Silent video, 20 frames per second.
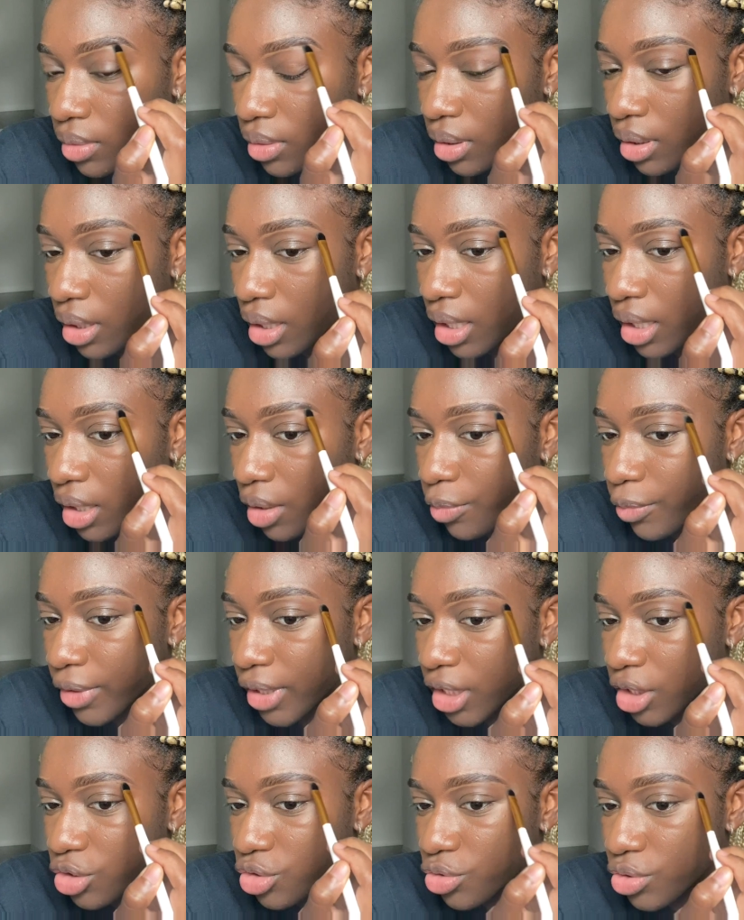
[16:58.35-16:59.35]
how
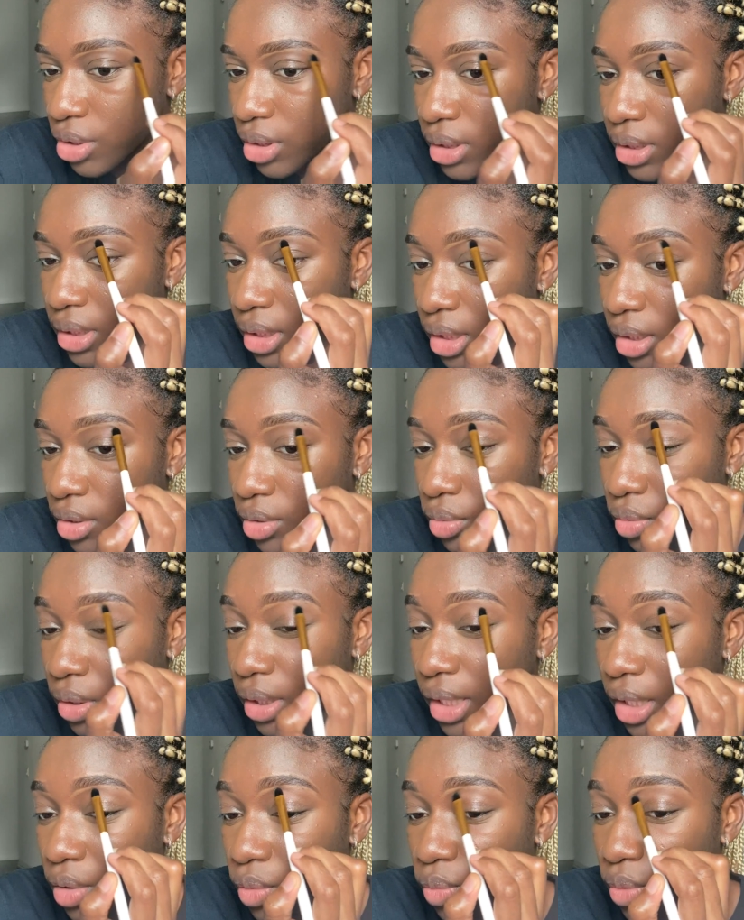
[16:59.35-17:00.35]
we are treated or
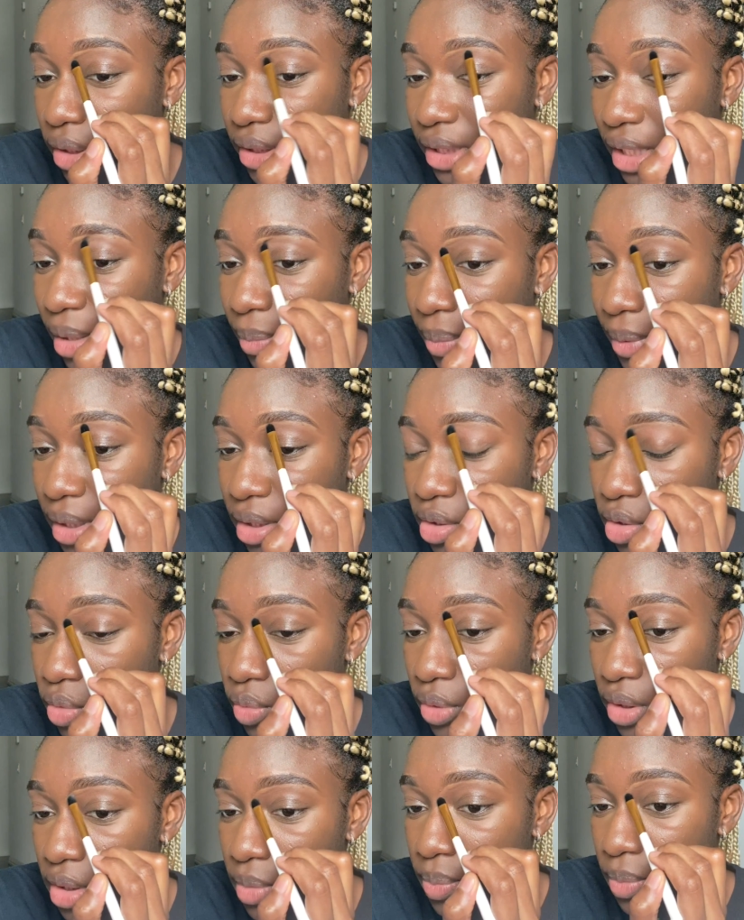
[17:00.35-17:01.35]
like what's happening
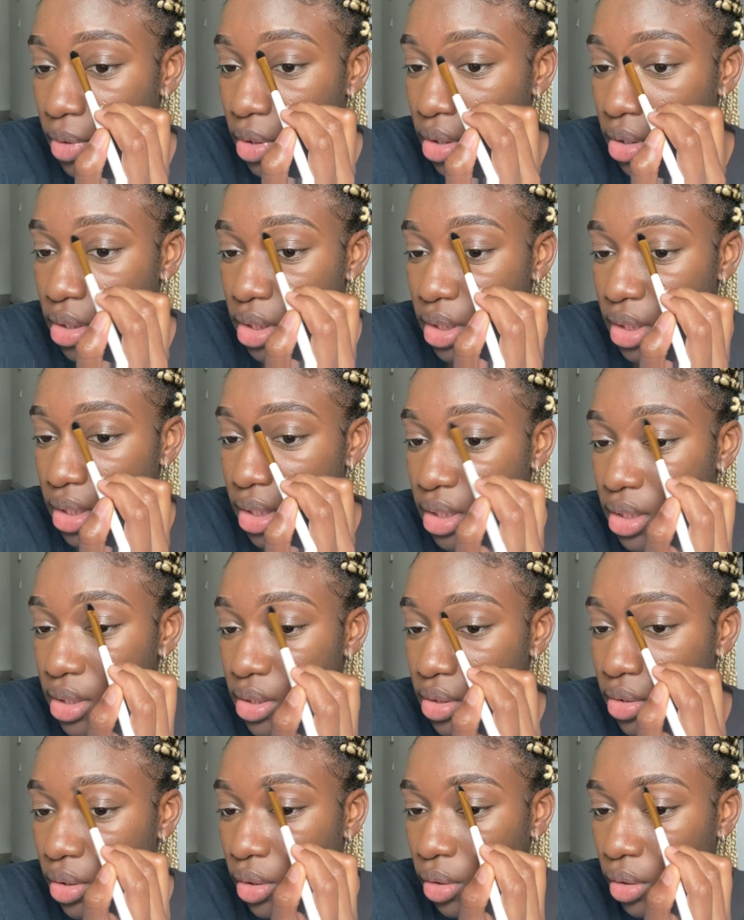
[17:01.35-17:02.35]
to us, because this
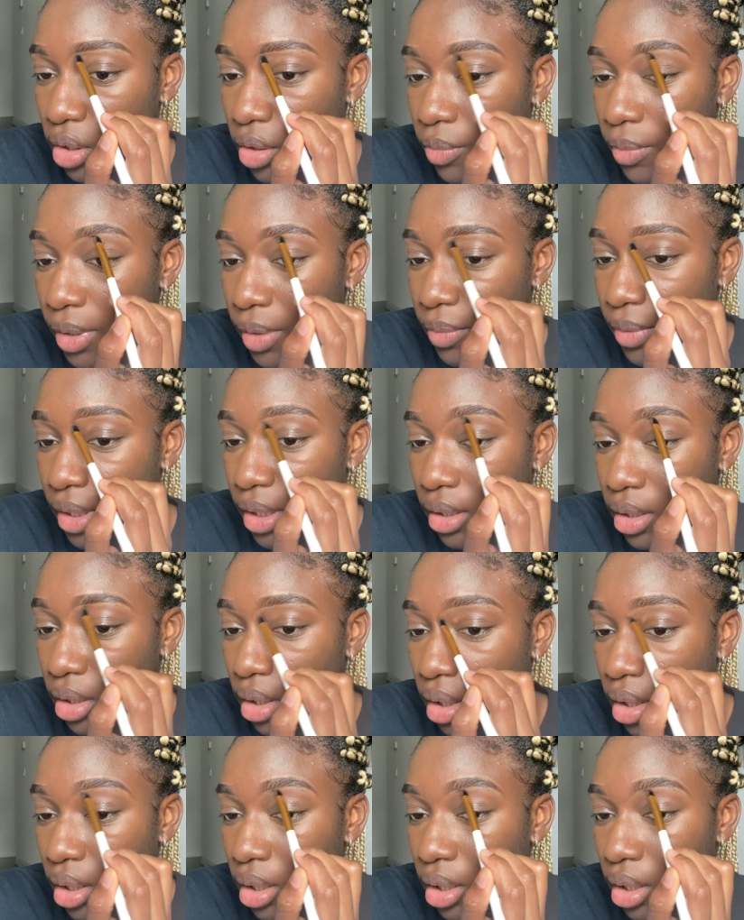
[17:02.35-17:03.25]
is the only way we can